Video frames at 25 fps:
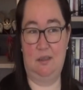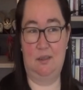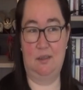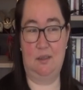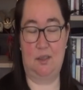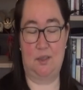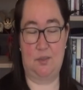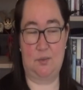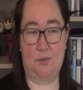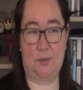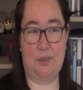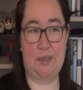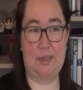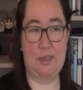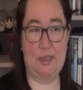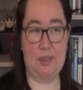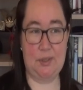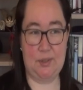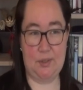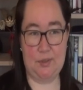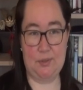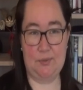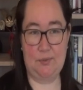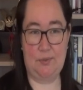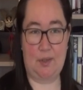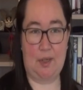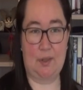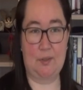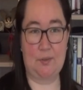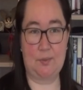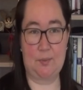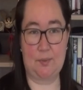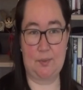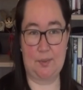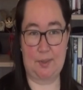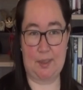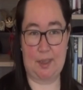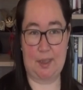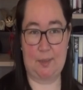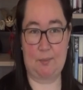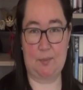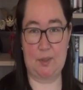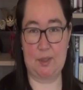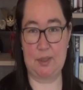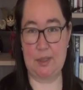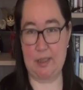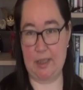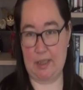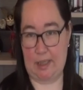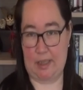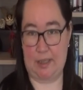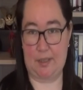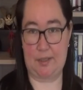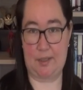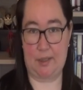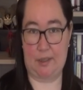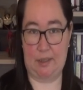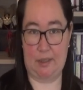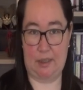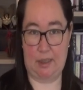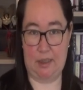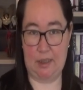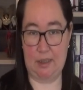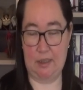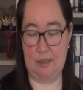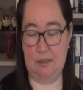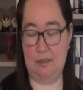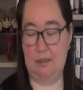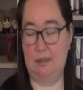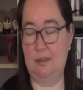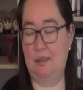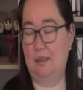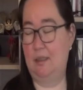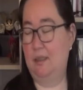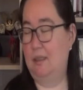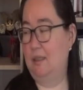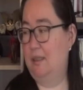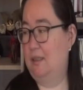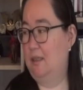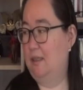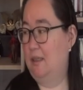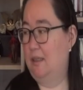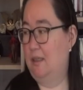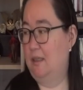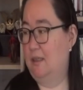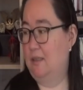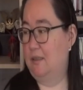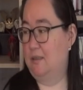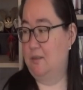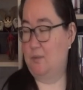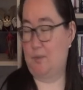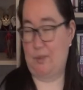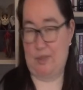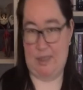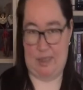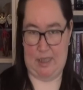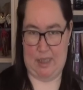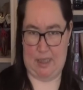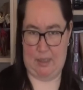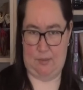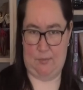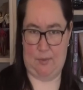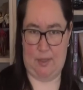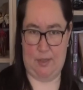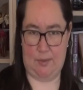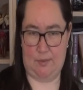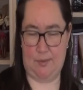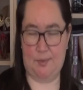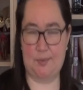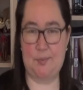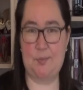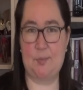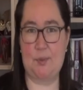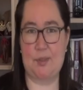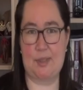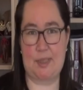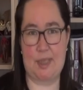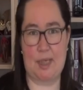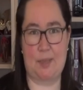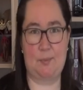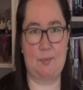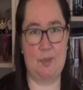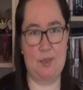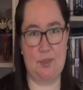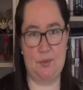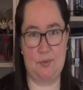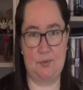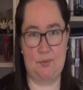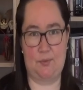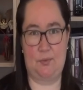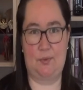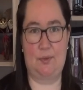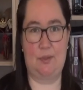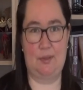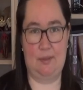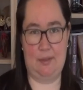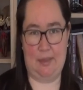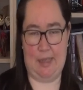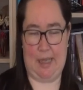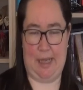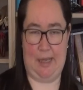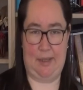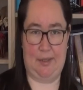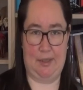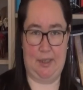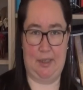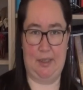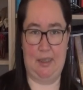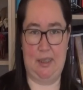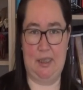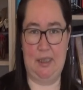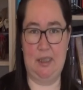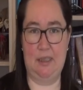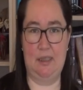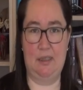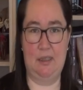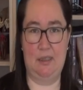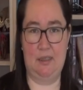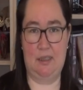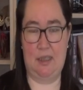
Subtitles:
The 22 rounds will take me to the length I need. 28 rounds will take me to the length I need.